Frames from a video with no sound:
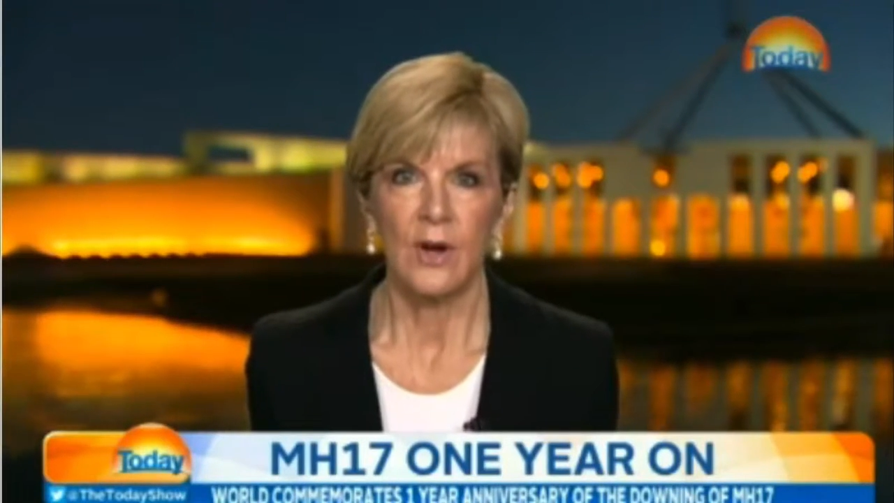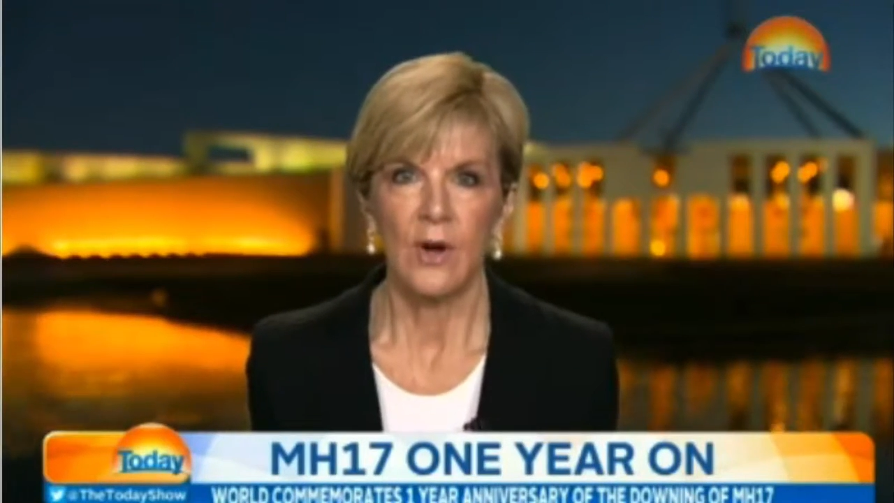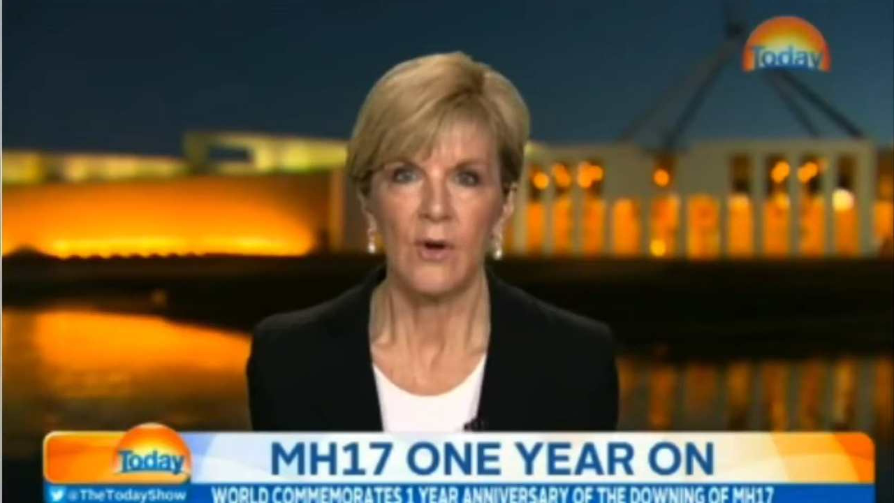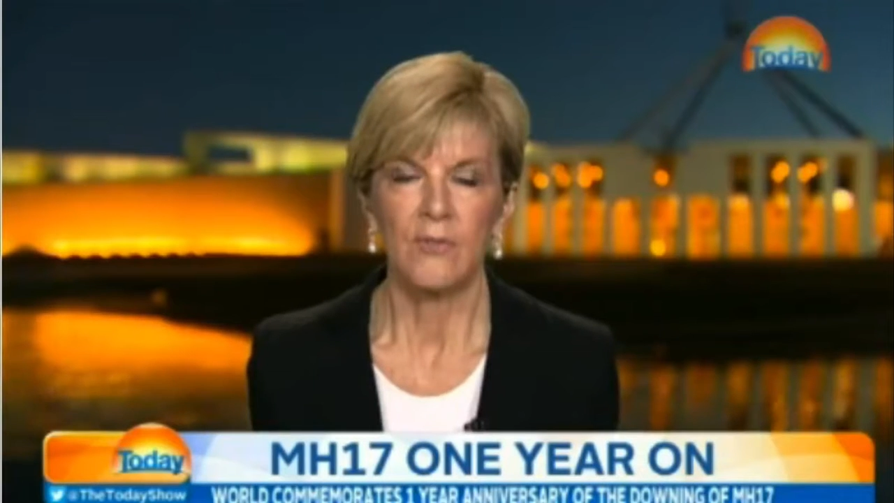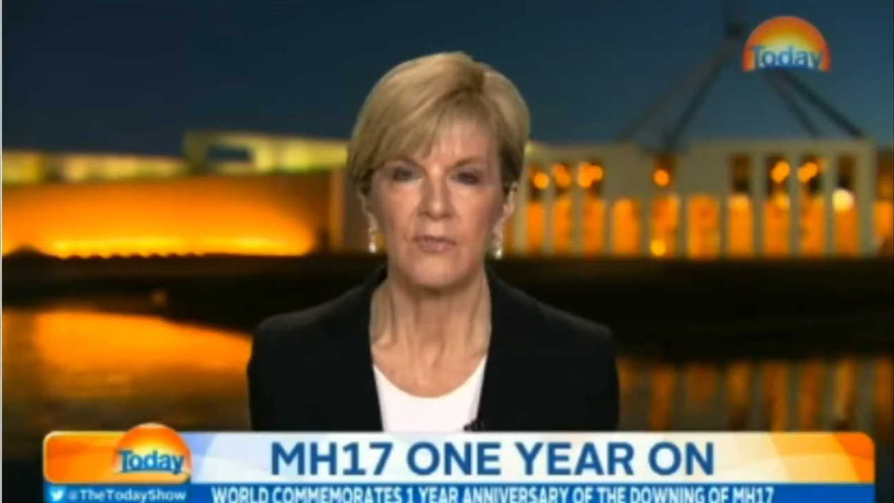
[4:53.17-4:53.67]

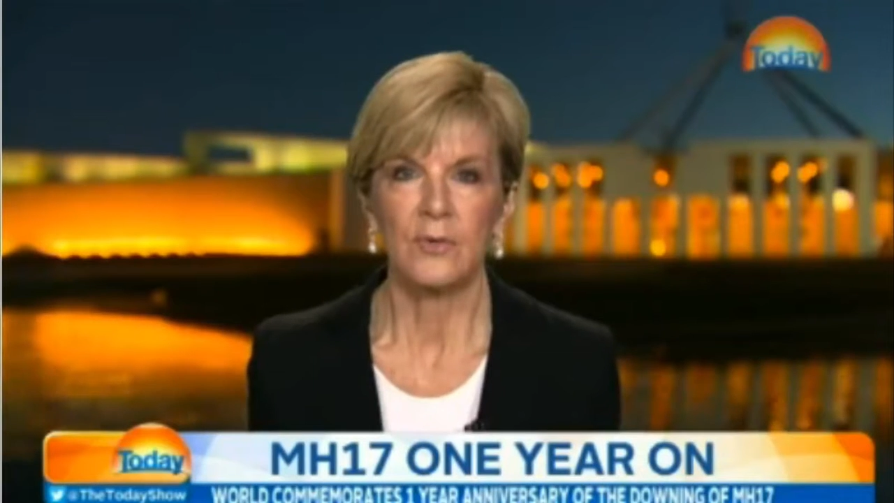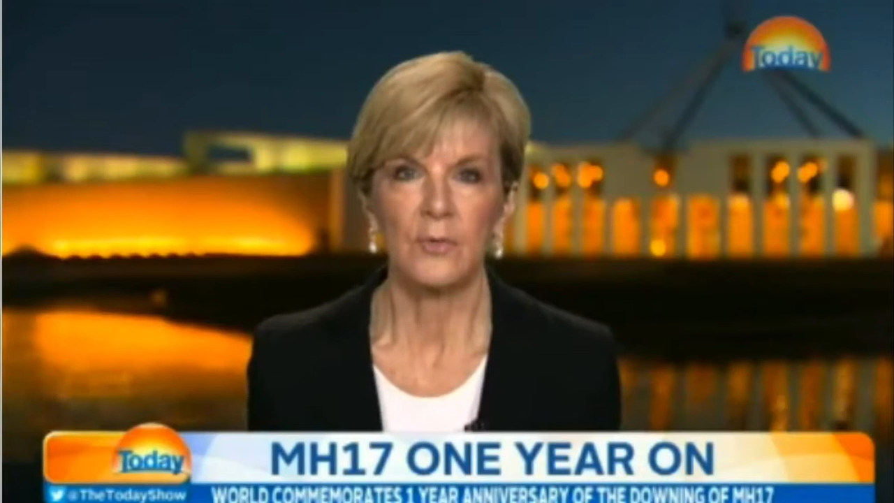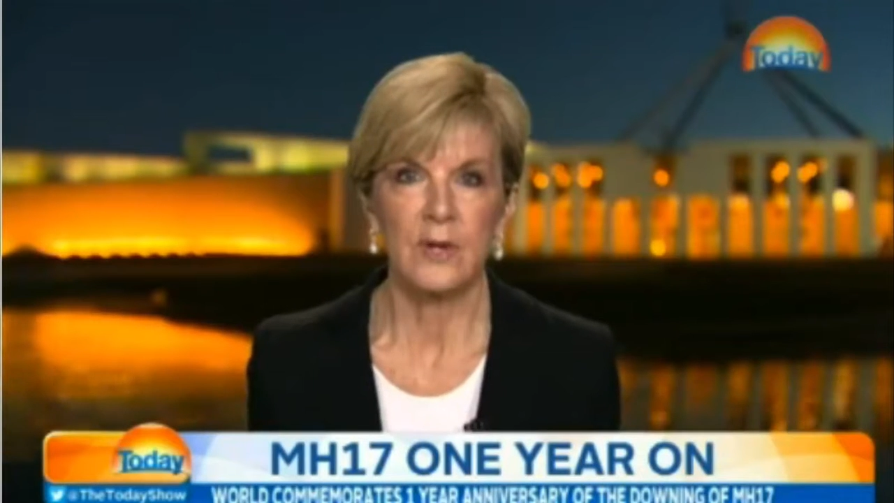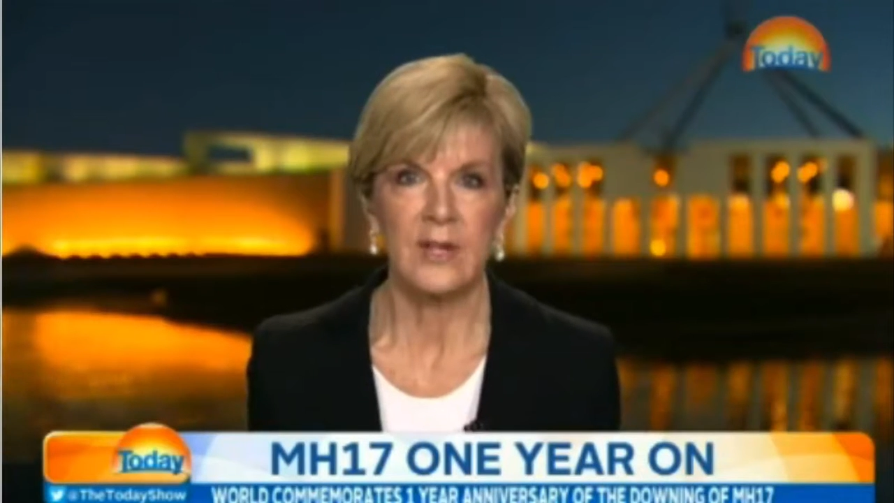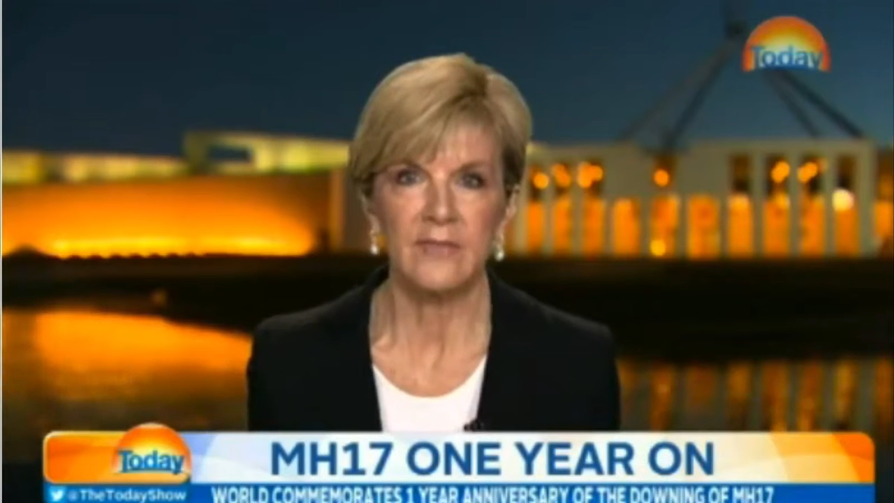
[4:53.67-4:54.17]
of
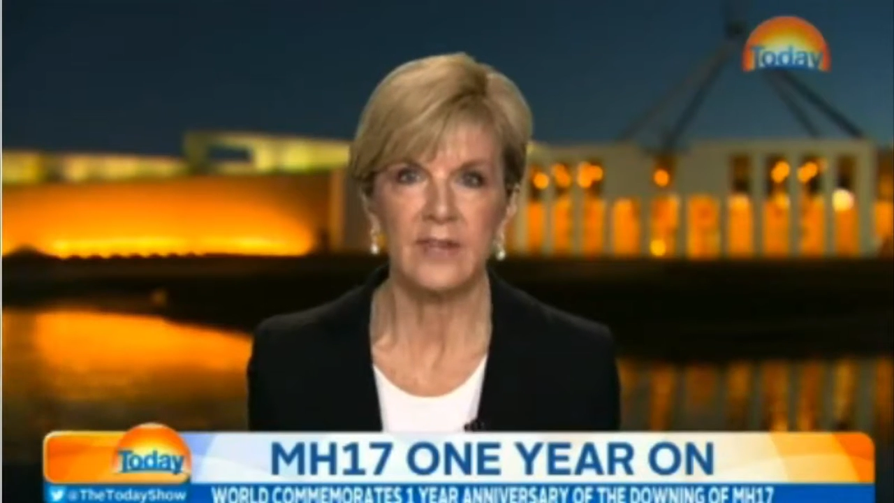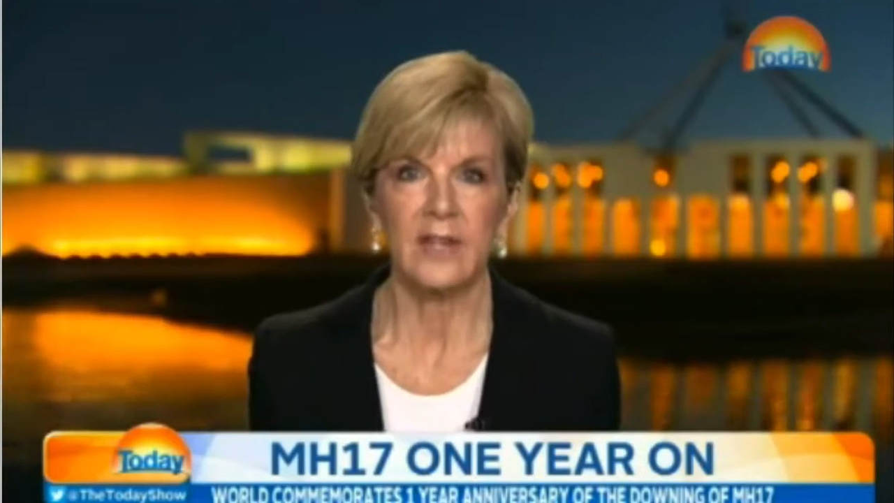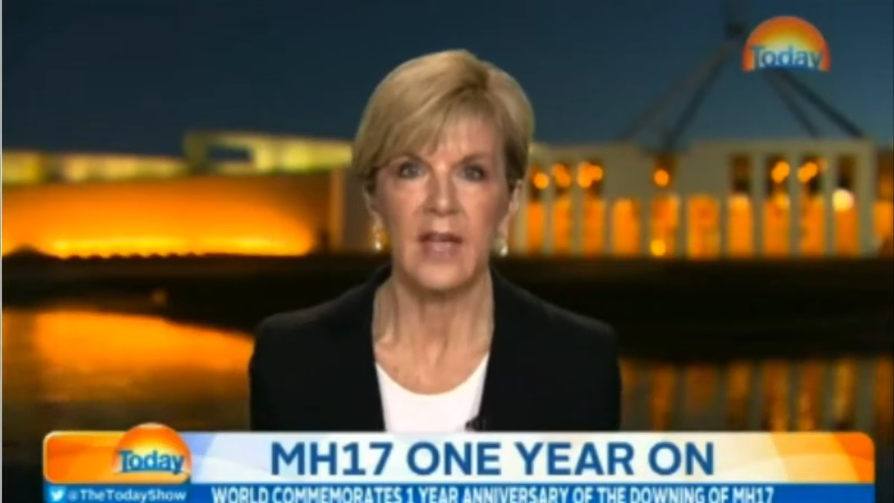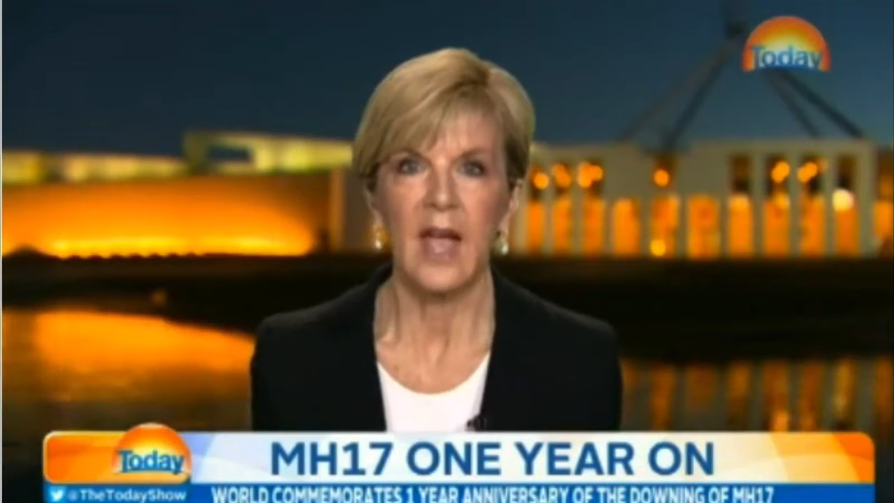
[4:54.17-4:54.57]
grieving